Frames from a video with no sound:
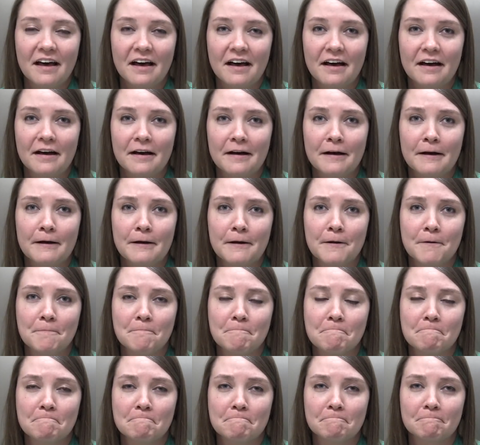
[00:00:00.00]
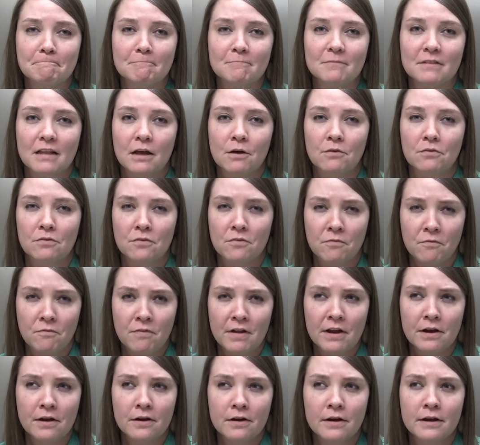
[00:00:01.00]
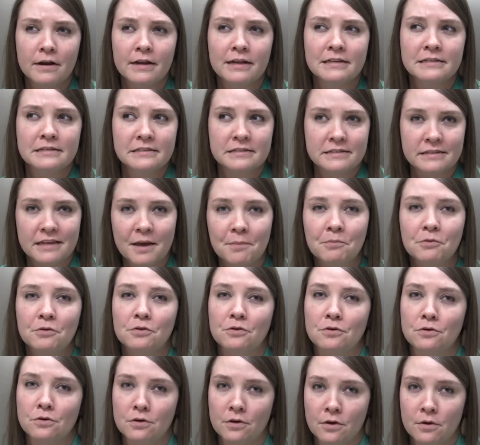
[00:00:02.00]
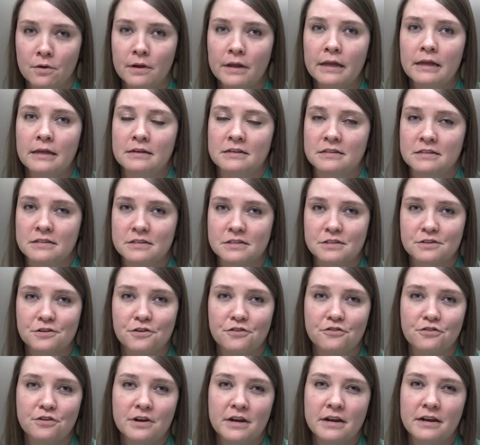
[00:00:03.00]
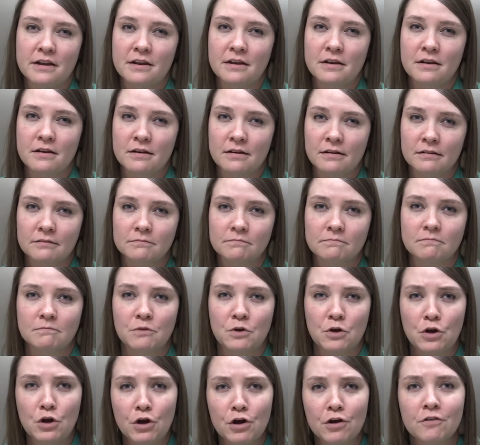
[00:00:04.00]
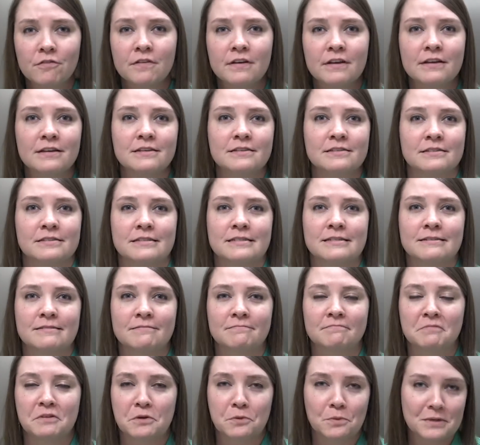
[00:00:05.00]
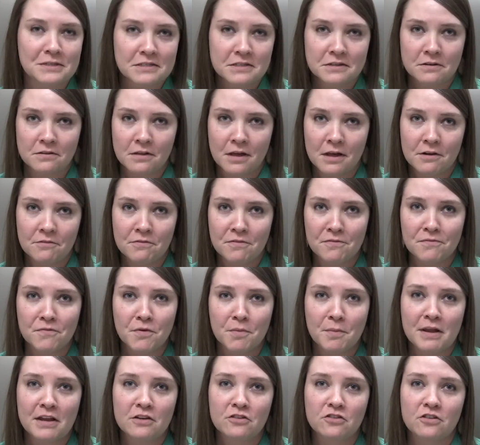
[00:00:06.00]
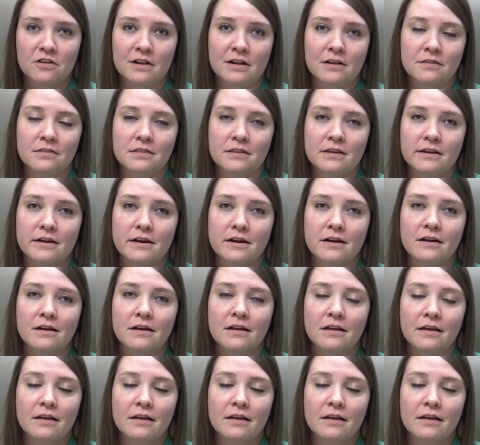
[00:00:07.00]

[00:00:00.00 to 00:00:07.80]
I was very skeptical going into the surgery and nervous, and there wasn't a lot of information out there.